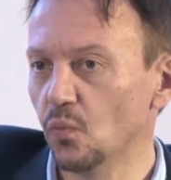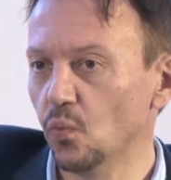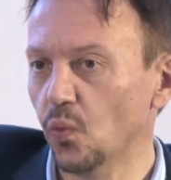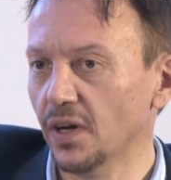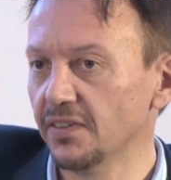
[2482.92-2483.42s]

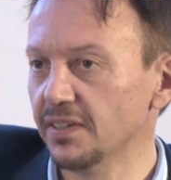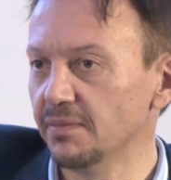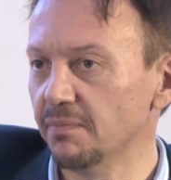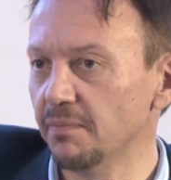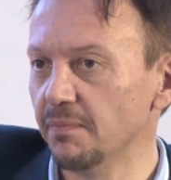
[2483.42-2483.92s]
one of the
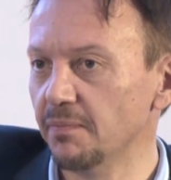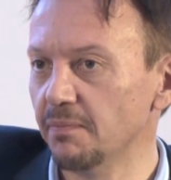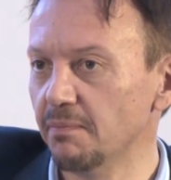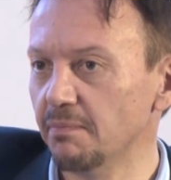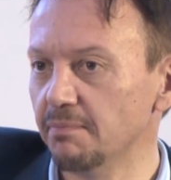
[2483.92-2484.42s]

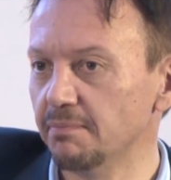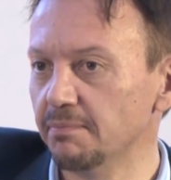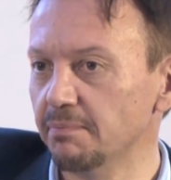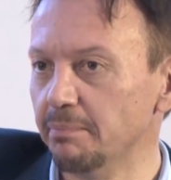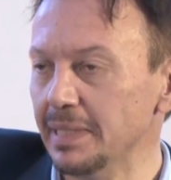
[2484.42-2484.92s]

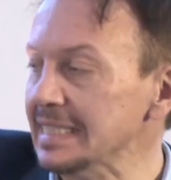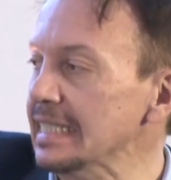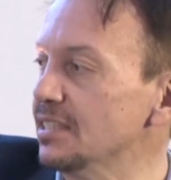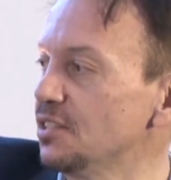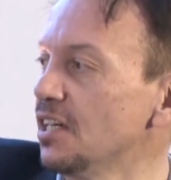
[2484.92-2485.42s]

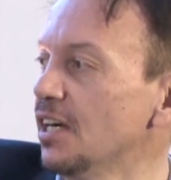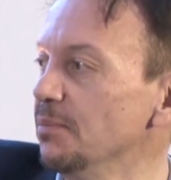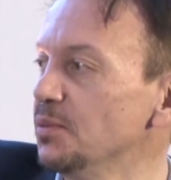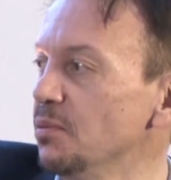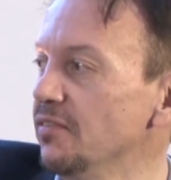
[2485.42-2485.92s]
busiest
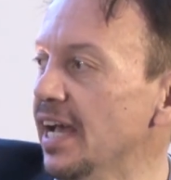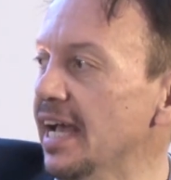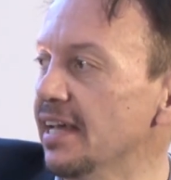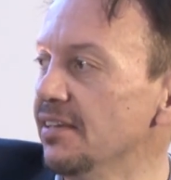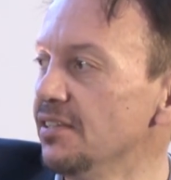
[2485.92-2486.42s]
times we've
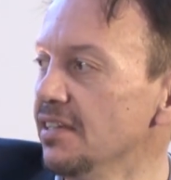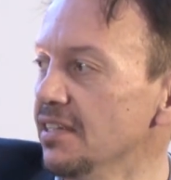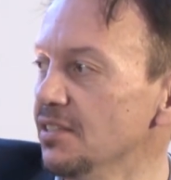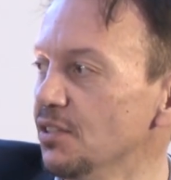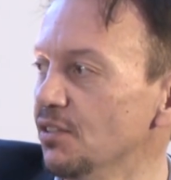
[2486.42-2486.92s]
had
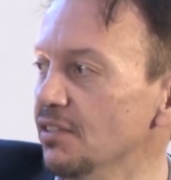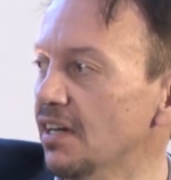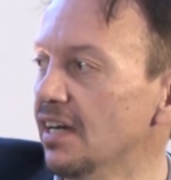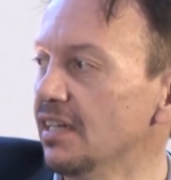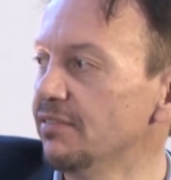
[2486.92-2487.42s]
is on
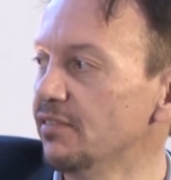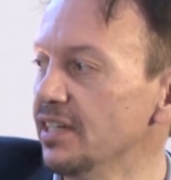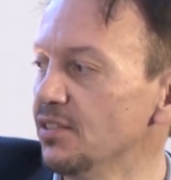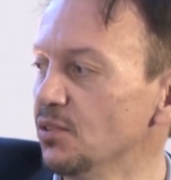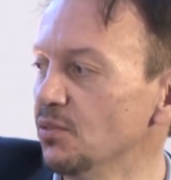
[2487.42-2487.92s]

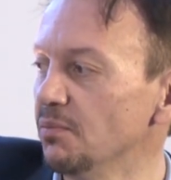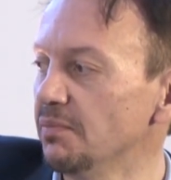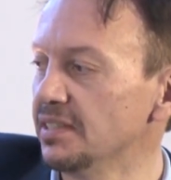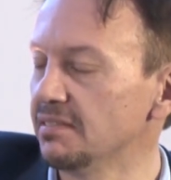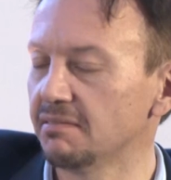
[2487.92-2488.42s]
IFRS, or
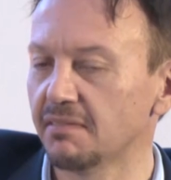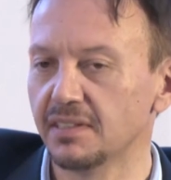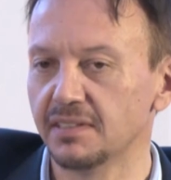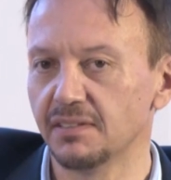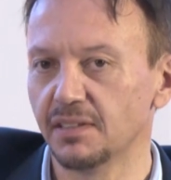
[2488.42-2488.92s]
that
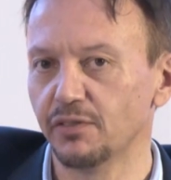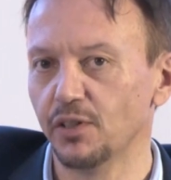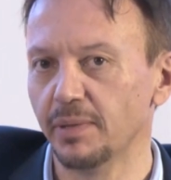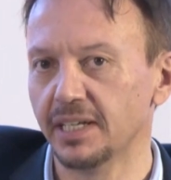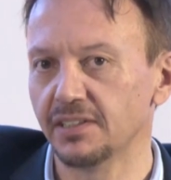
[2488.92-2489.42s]
the
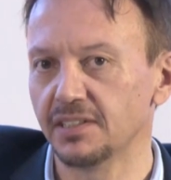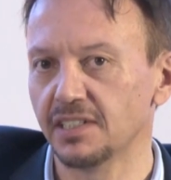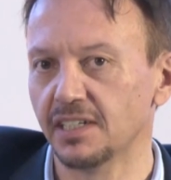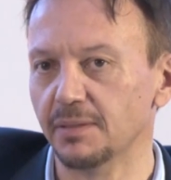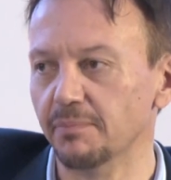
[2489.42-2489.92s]
firm had at the
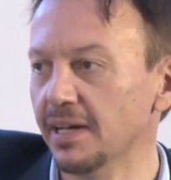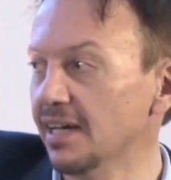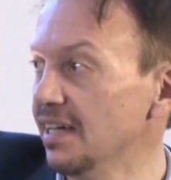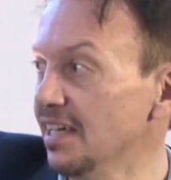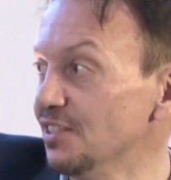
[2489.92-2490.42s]
time,
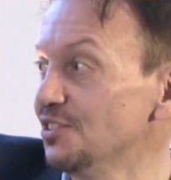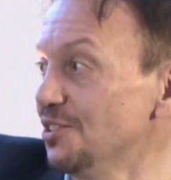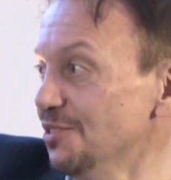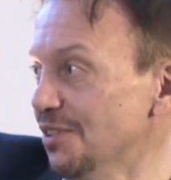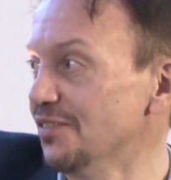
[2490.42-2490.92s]
and it's
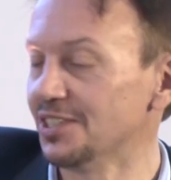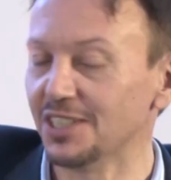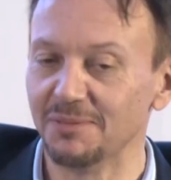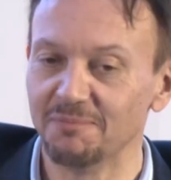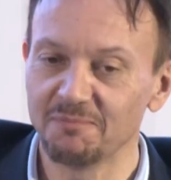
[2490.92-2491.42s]
still
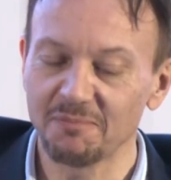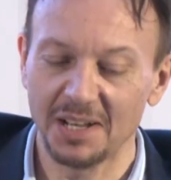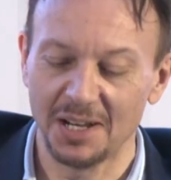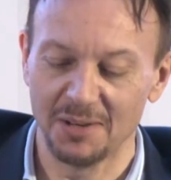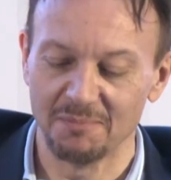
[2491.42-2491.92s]
obviously
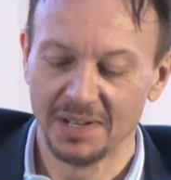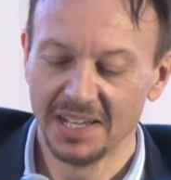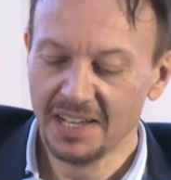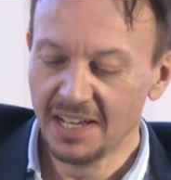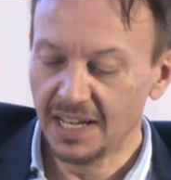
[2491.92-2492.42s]

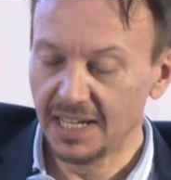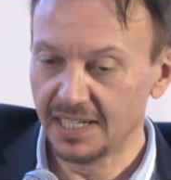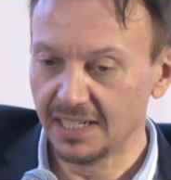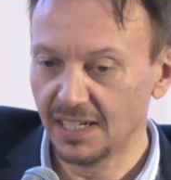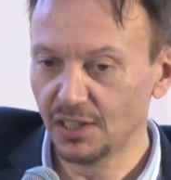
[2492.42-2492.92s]

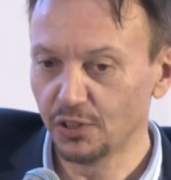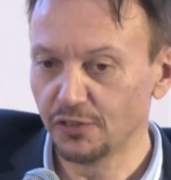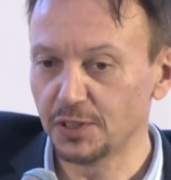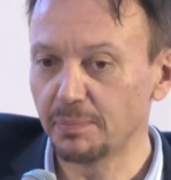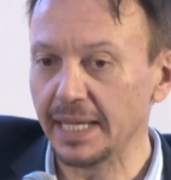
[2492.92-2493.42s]
a lot of
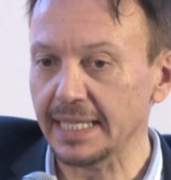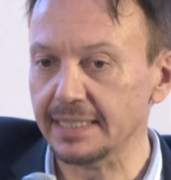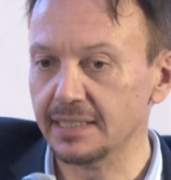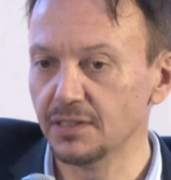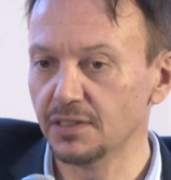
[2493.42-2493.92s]

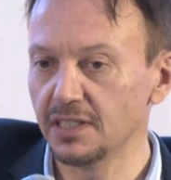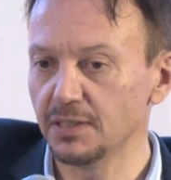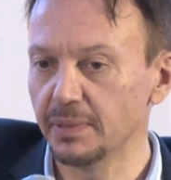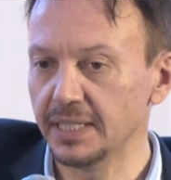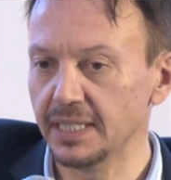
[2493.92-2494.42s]
spend is
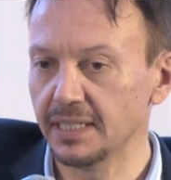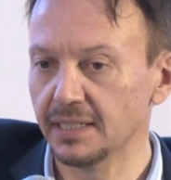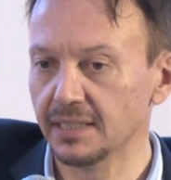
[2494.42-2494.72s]
being